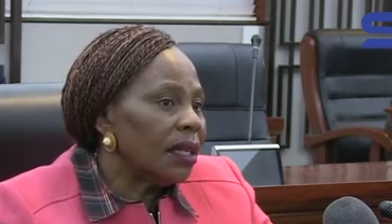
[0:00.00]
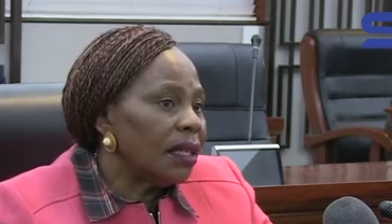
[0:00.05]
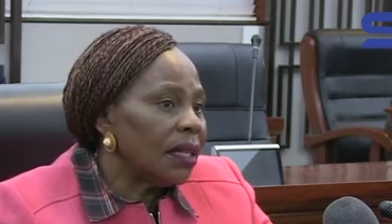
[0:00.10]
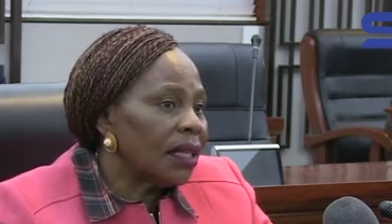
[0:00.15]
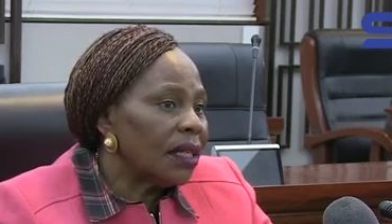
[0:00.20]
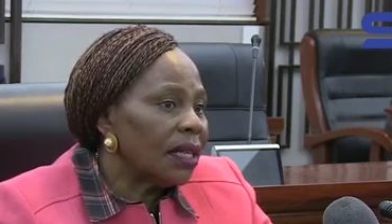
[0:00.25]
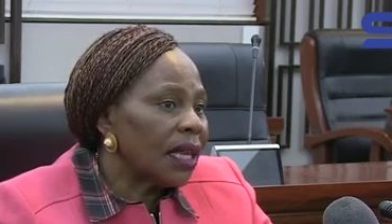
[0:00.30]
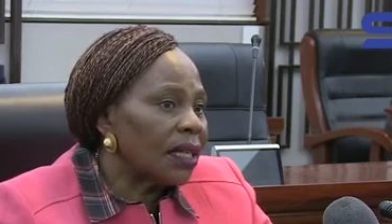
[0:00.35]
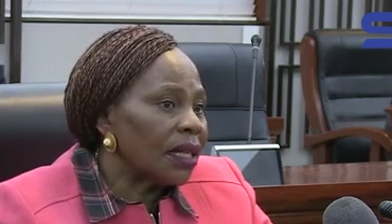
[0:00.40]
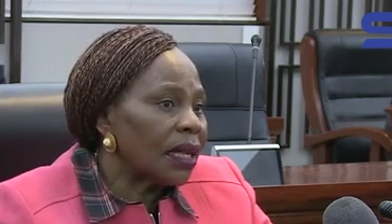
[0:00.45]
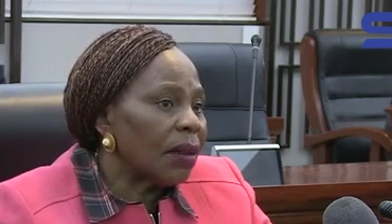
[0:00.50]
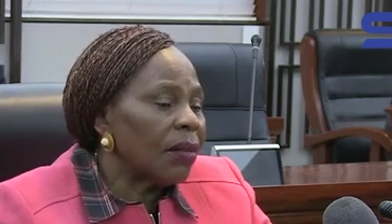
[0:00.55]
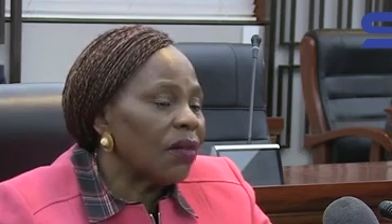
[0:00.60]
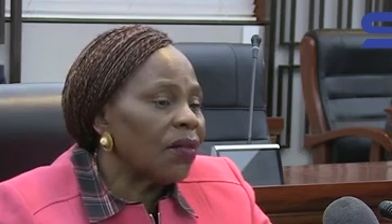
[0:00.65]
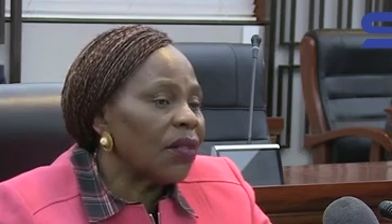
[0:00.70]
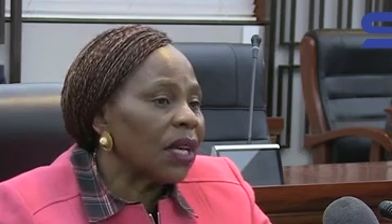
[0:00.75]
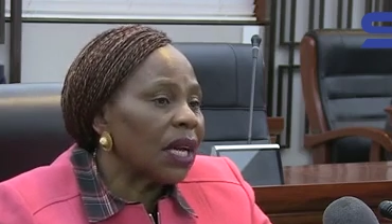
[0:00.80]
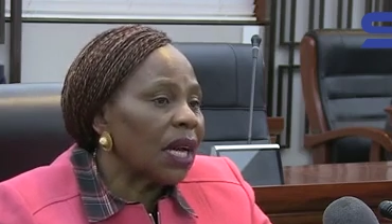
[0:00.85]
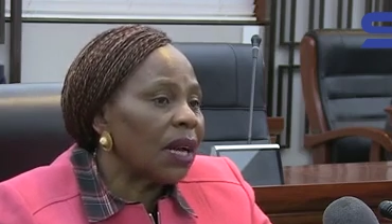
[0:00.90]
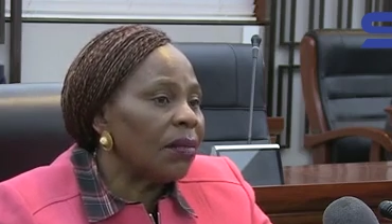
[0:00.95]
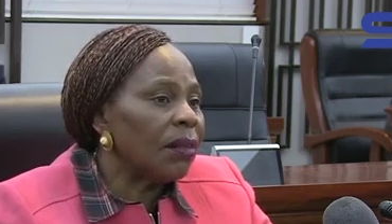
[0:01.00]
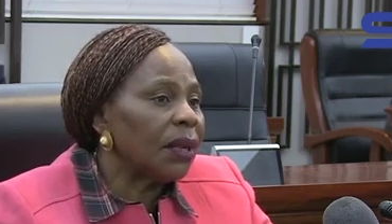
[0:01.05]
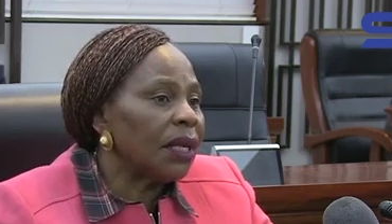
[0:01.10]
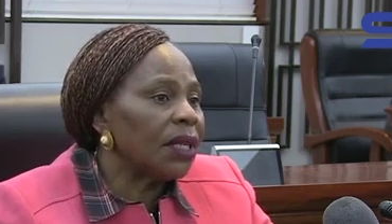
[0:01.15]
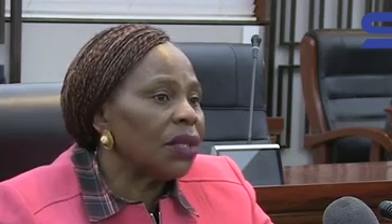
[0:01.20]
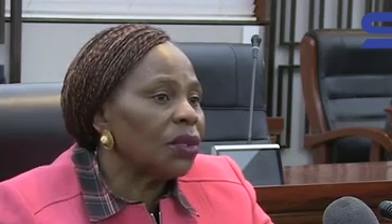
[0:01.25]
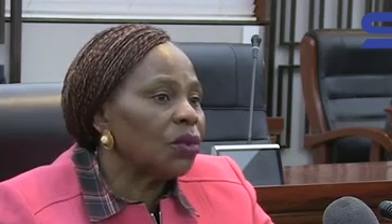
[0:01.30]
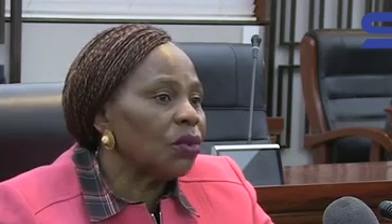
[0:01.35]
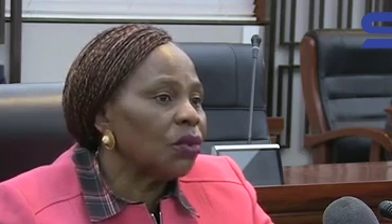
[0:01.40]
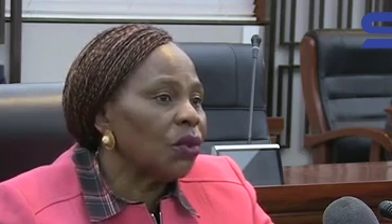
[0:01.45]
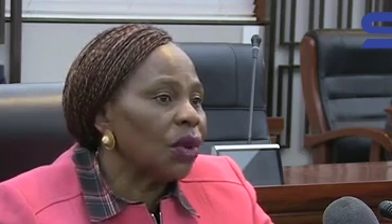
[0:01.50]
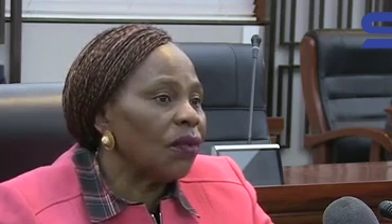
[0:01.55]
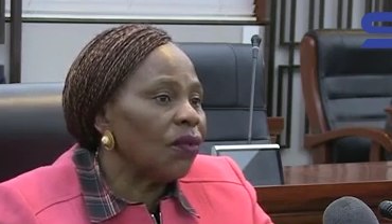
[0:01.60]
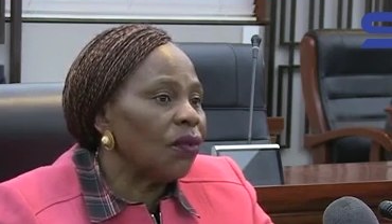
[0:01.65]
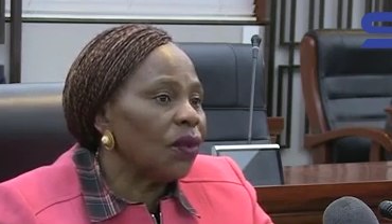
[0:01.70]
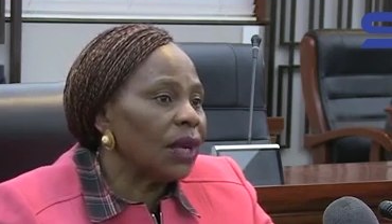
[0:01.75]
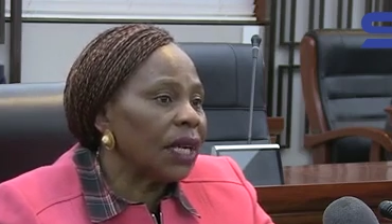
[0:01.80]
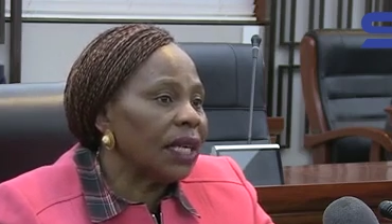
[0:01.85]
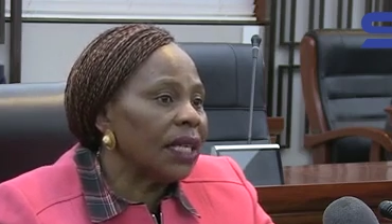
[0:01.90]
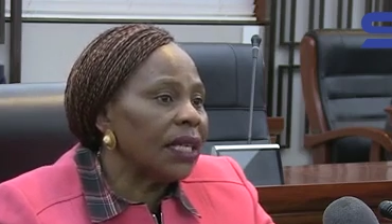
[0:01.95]
And these are some of the companies who
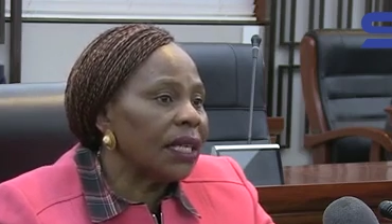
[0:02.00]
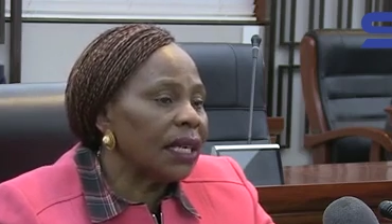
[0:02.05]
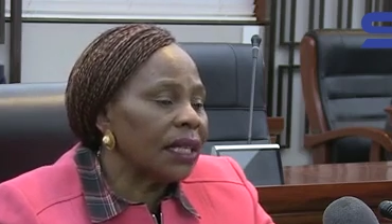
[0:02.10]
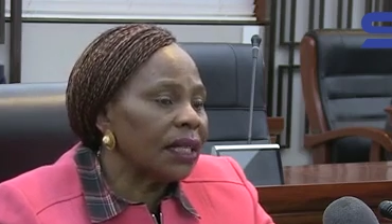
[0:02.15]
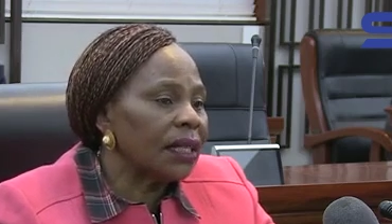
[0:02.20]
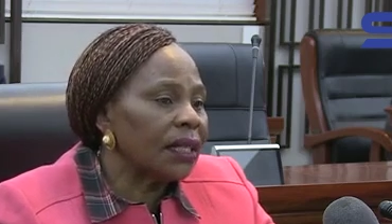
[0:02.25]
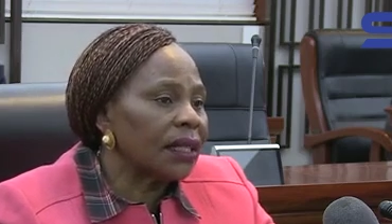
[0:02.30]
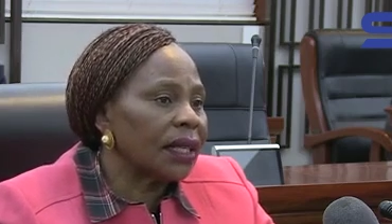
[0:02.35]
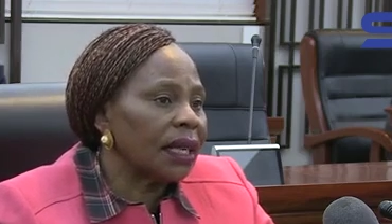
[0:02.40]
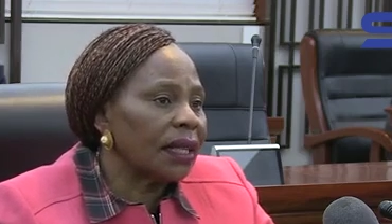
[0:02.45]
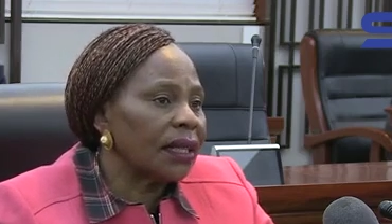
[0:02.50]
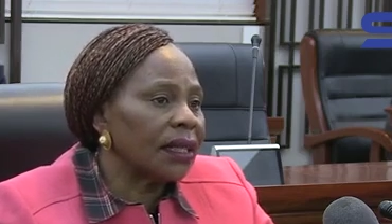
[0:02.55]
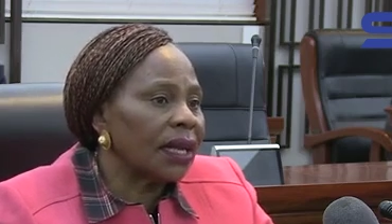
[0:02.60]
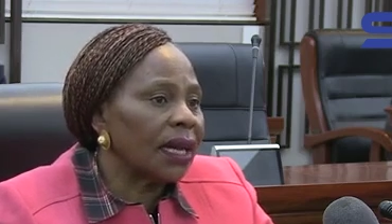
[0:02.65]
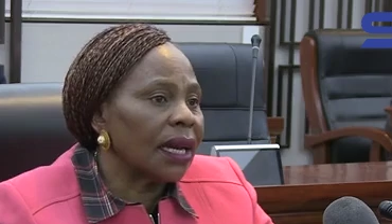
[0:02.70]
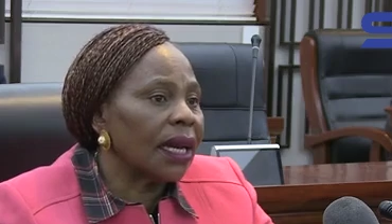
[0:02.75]
have already registered.